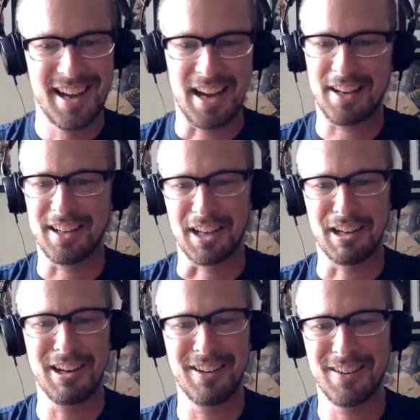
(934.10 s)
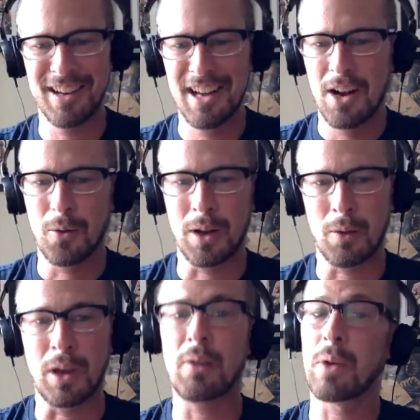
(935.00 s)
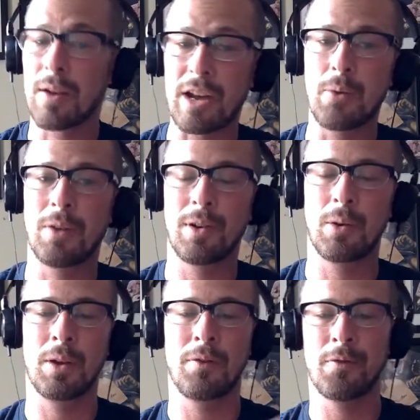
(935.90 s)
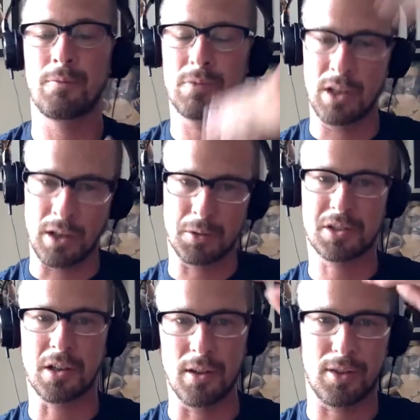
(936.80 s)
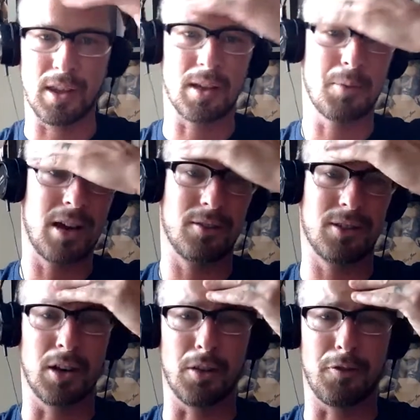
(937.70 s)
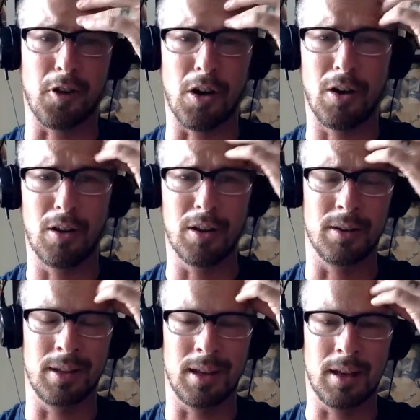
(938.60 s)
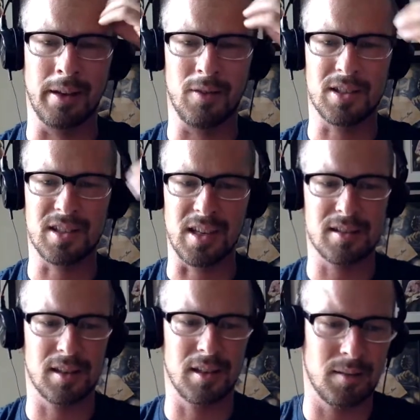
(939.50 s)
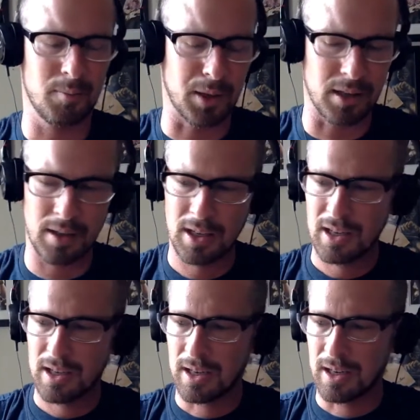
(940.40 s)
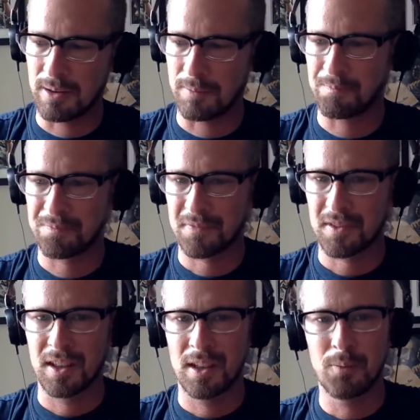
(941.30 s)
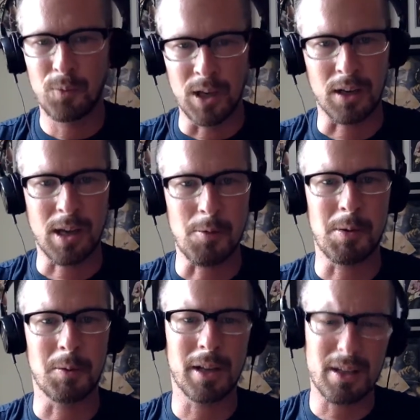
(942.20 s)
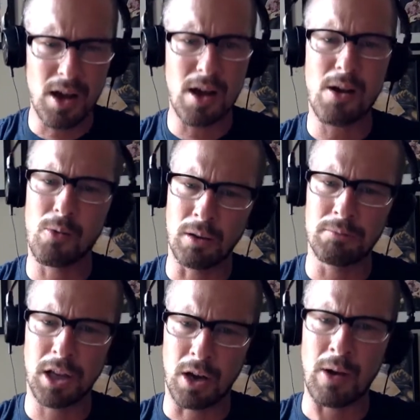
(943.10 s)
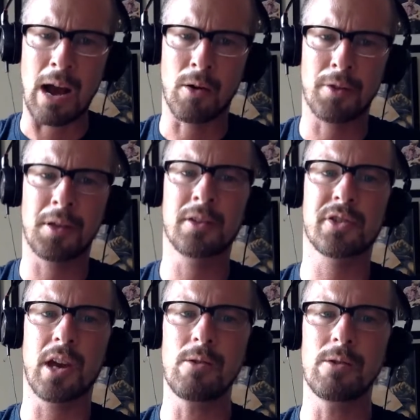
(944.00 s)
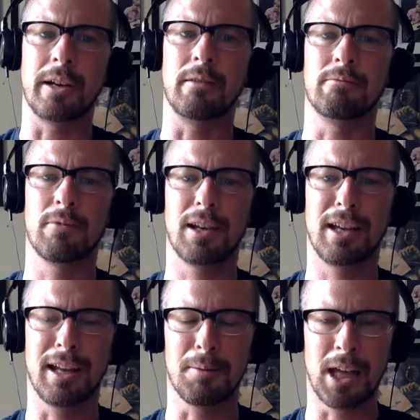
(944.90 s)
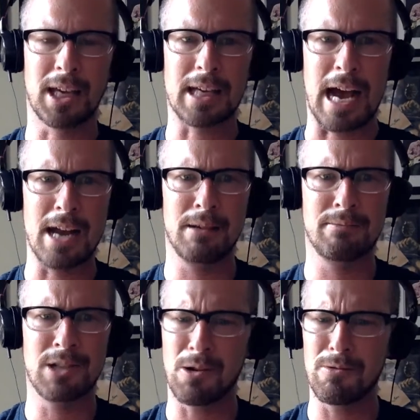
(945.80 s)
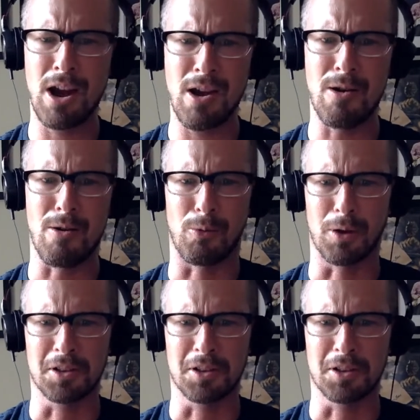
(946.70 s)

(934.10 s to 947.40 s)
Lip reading: We haven't. We've we're starting to think about the fall and the end of the season, but a couple of people are like, oh, well, how are things going? And I'm like, I don't know.